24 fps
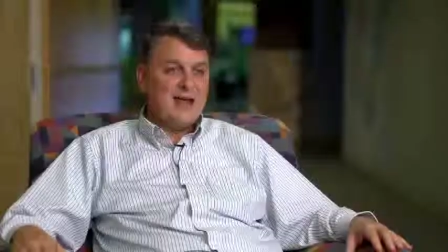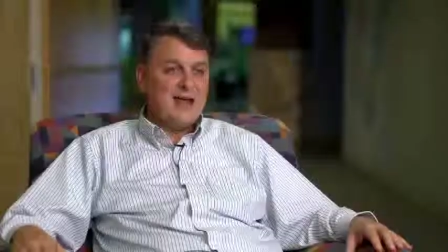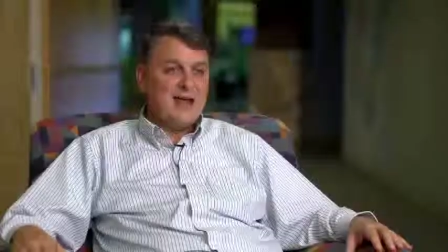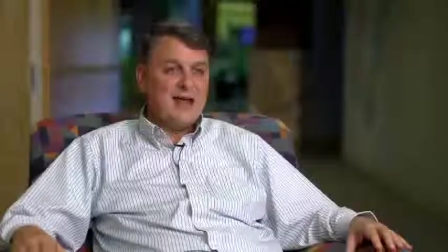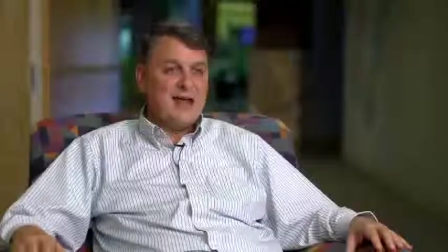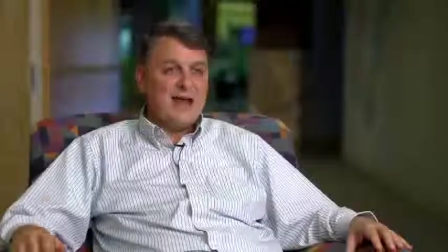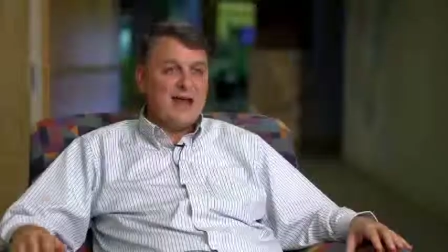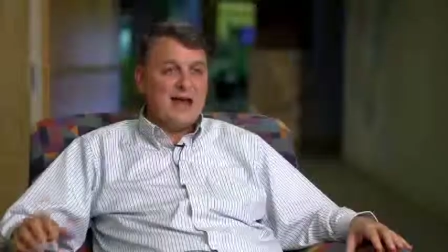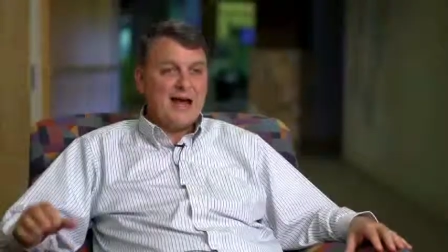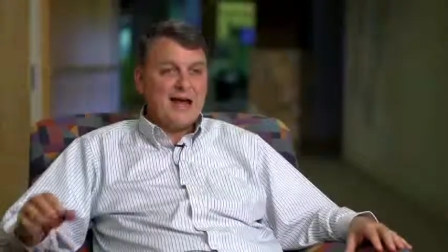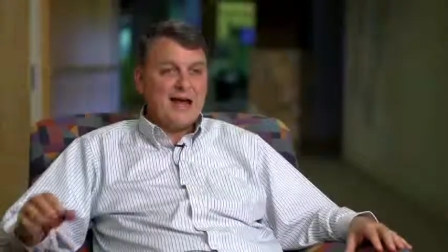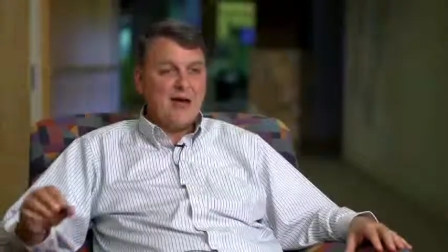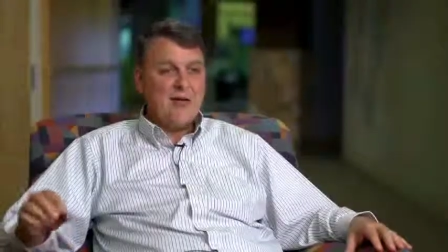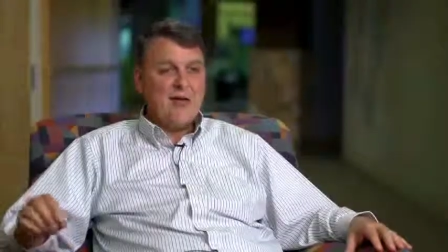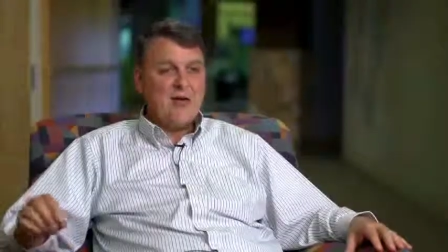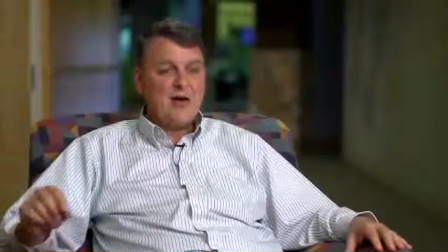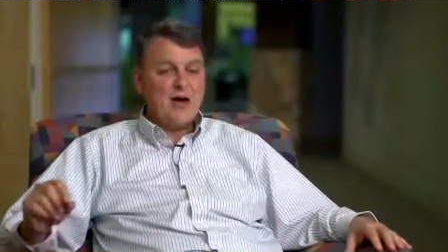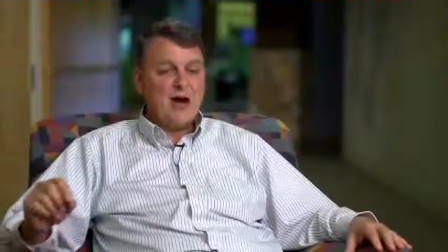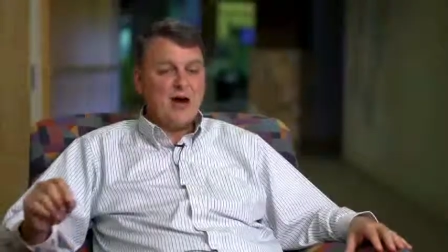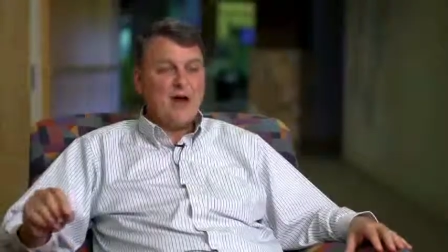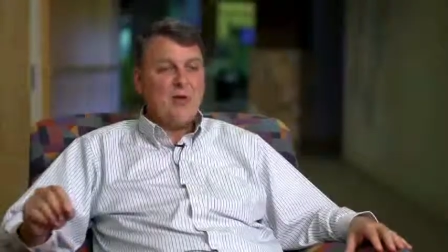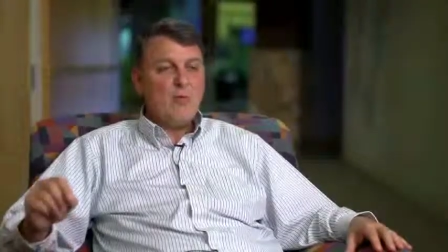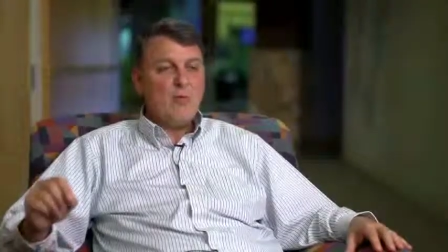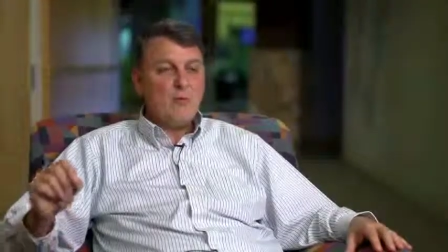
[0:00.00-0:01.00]
at how
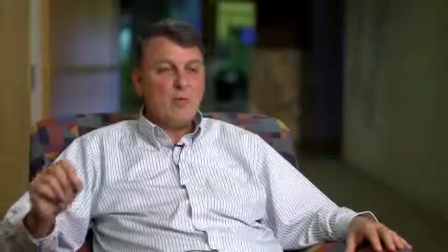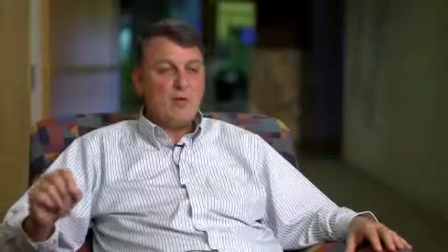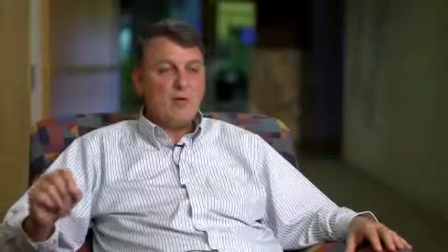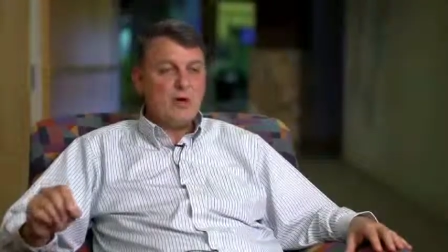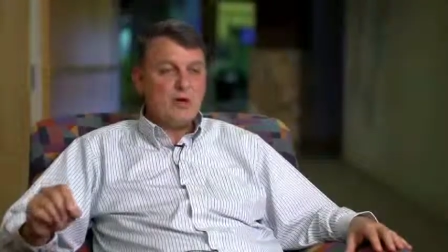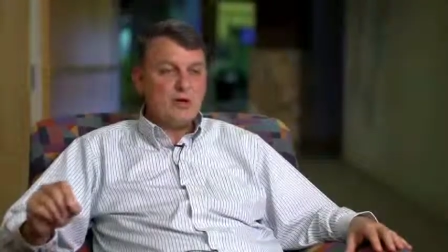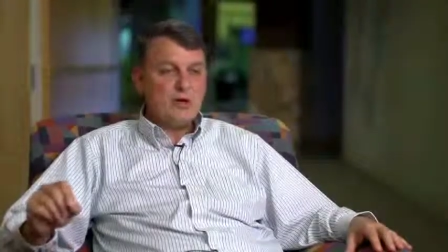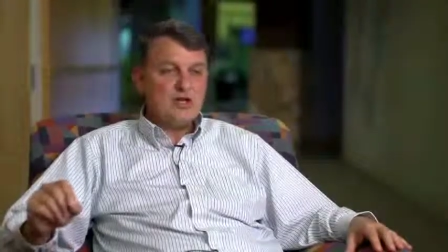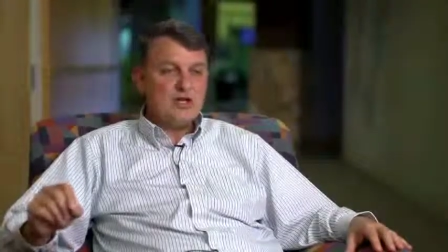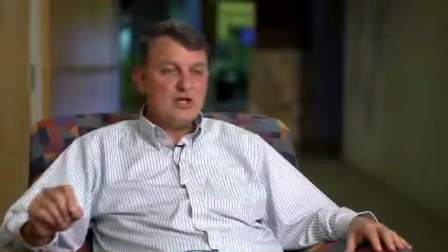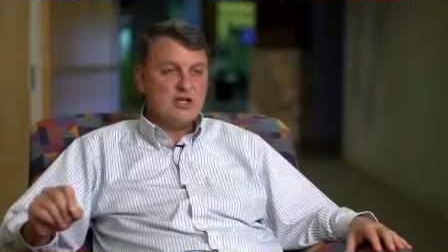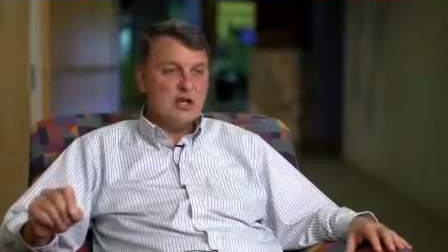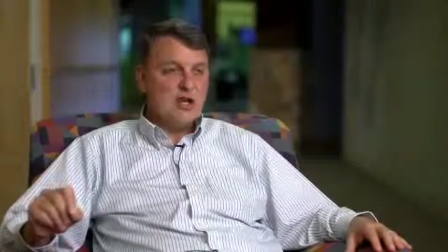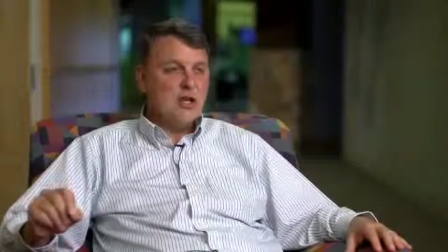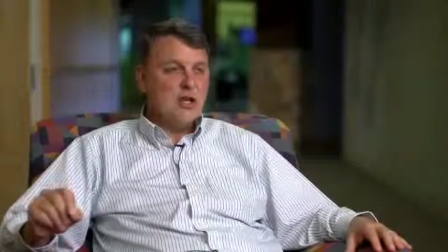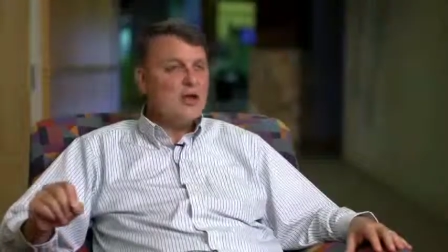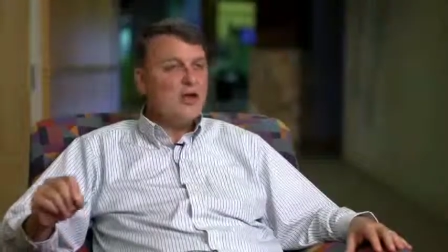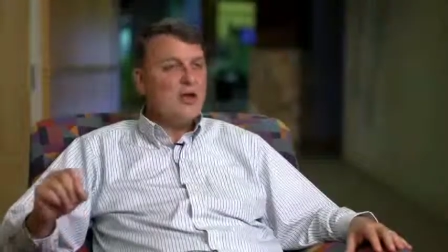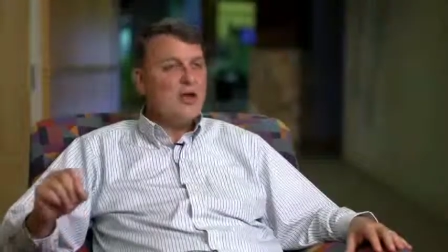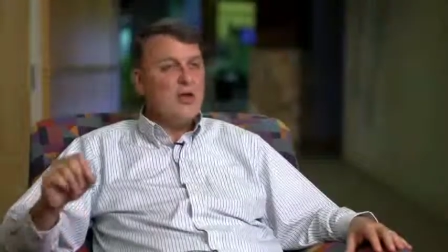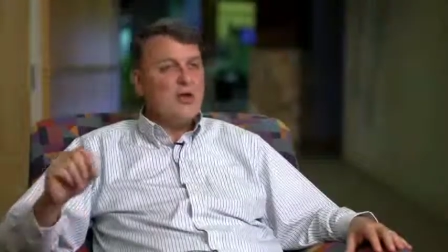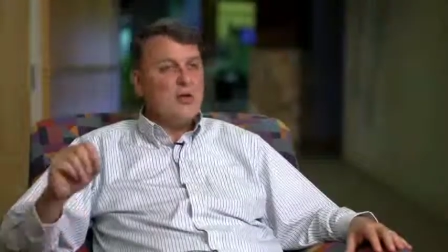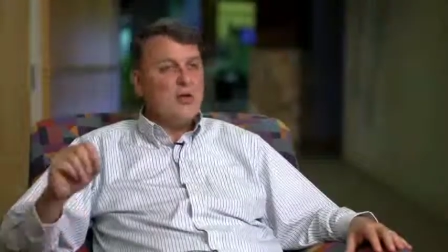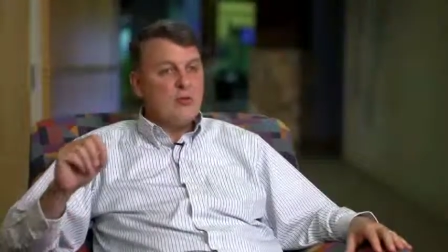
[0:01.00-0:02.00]
God works
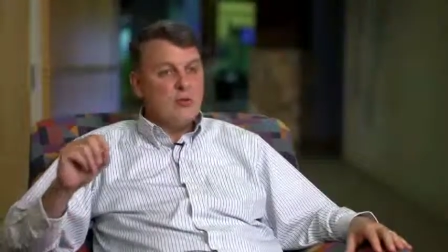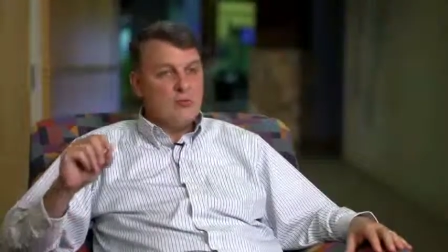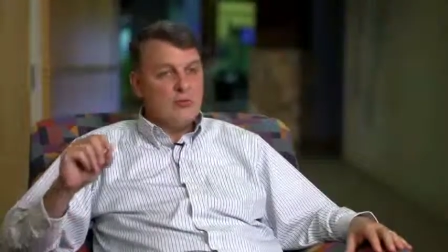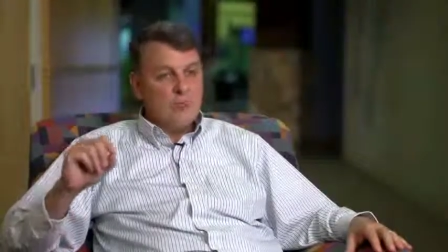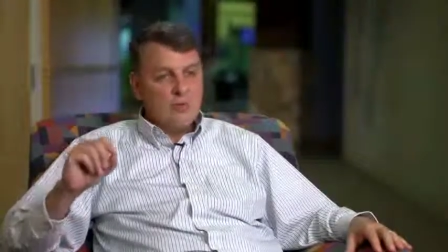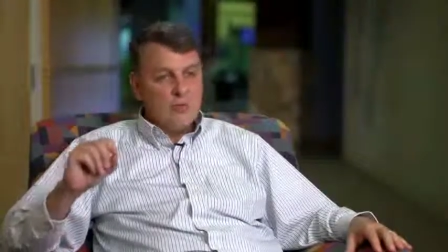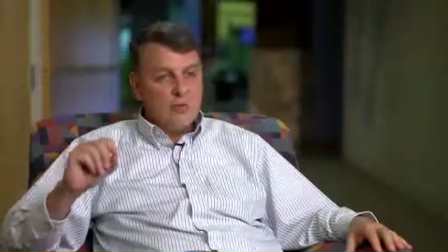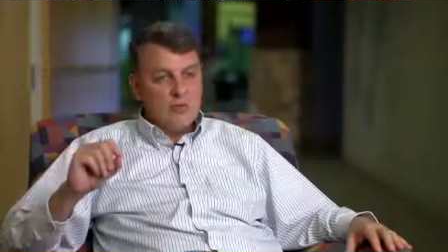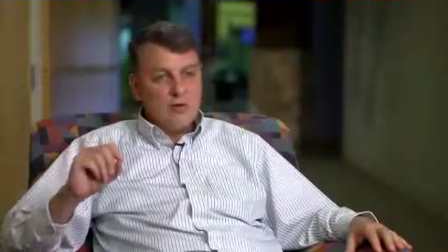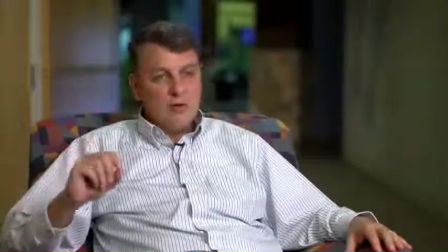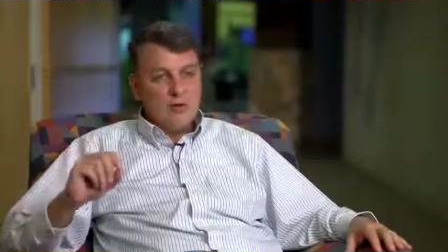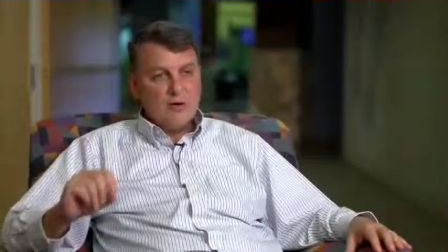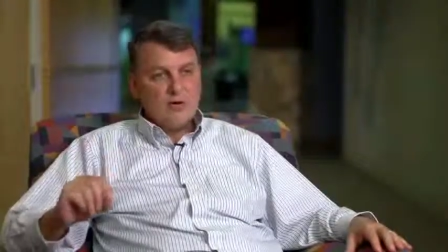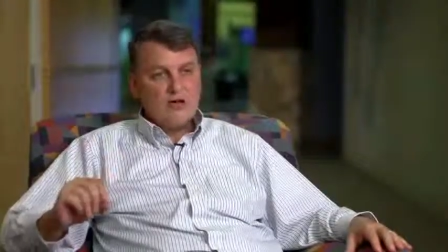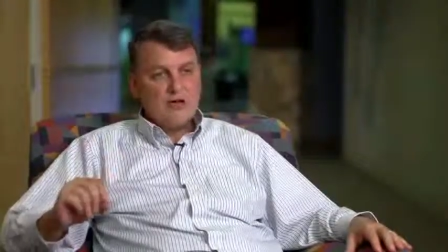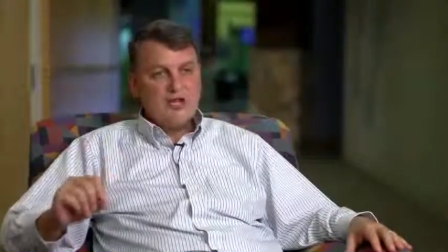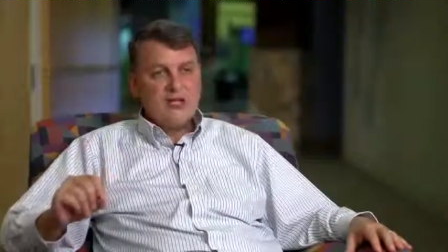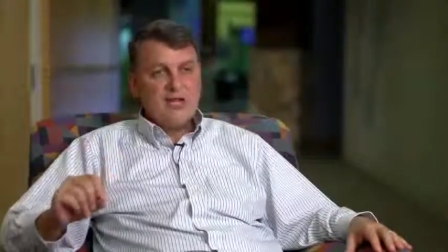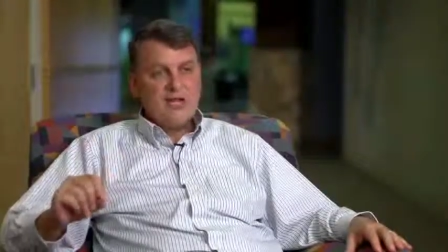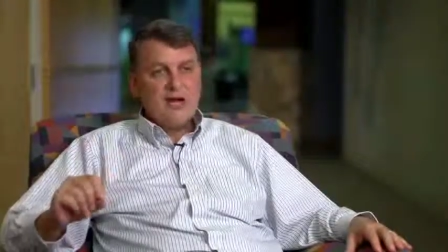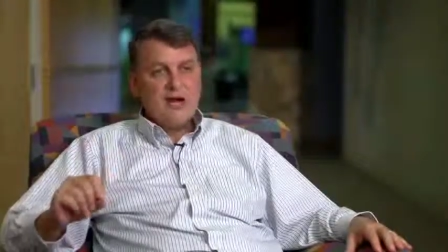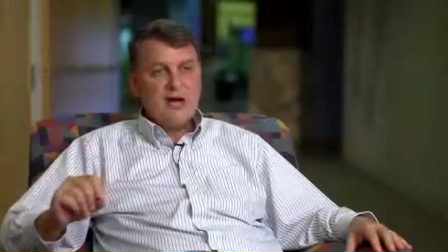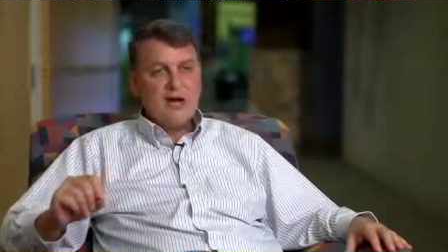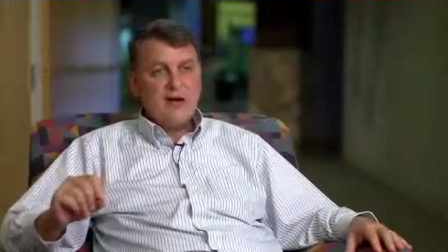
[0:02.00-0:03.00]
through
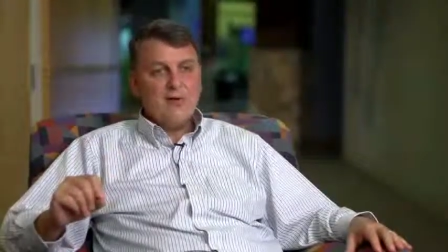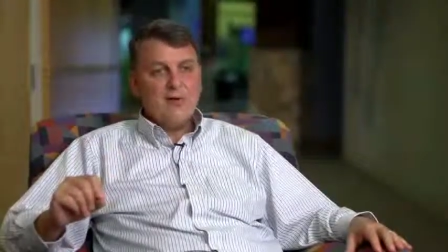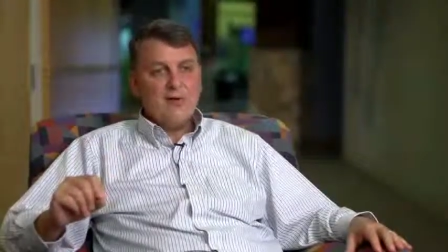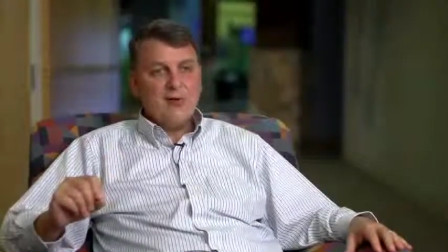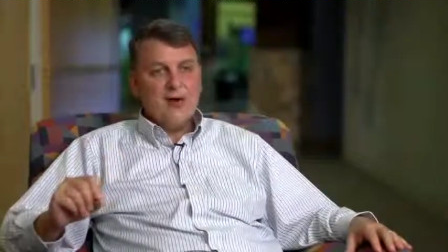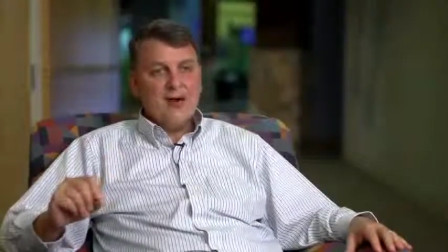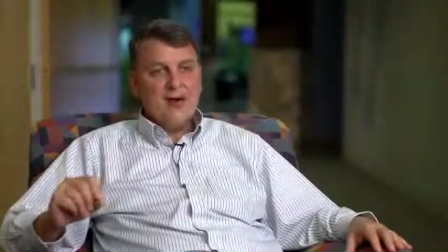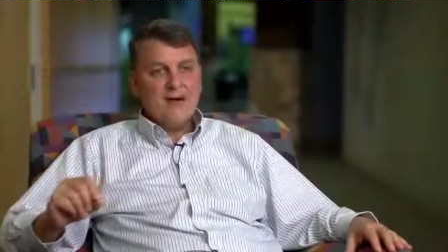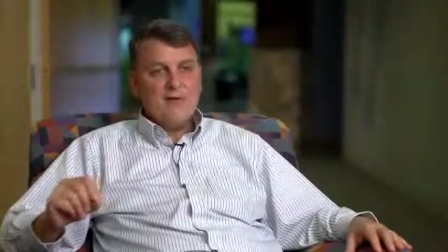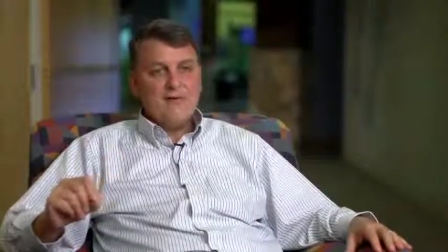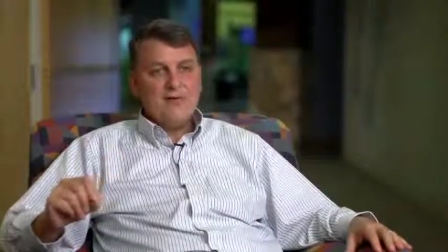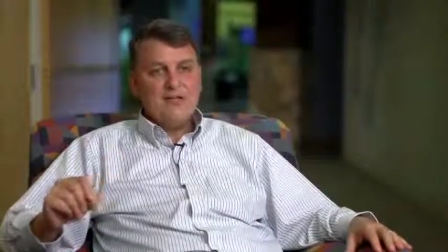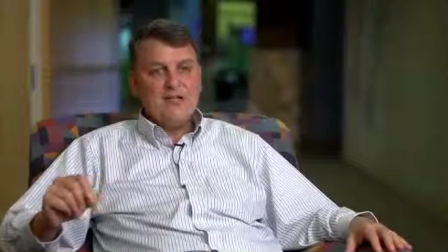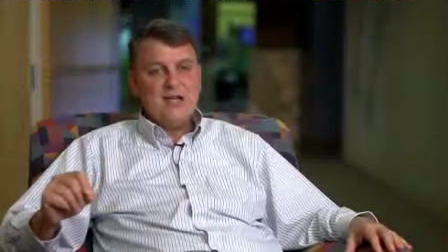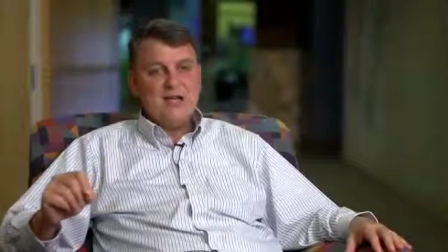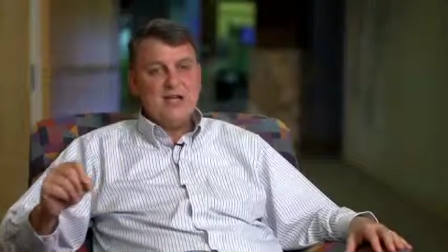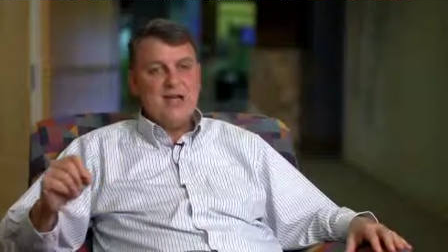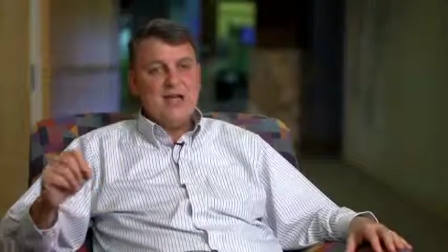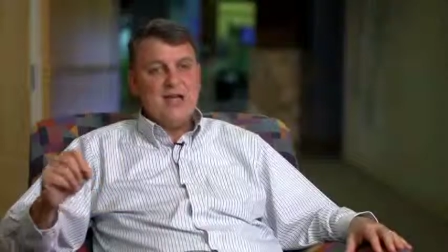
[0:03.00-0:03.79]
mercy in our lives